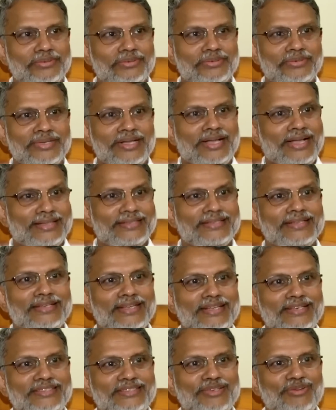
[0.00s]
I think
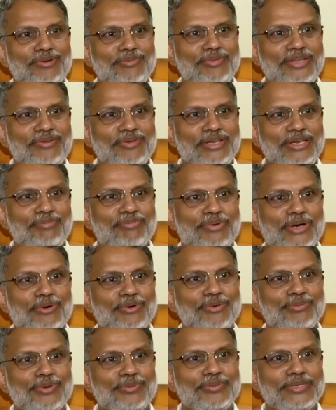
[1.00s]
it will be a very proud
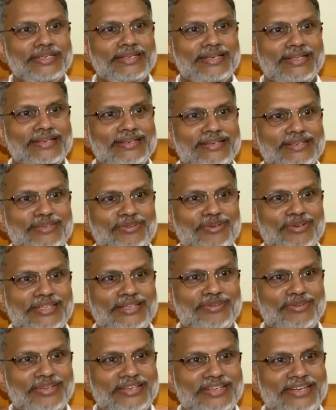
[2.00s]
moment and it will give
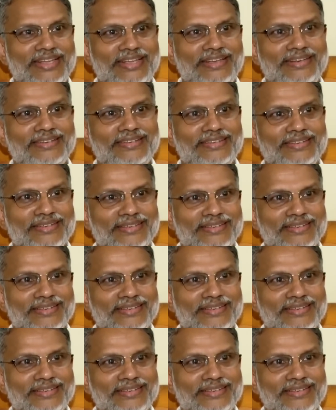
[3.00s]
a great uh,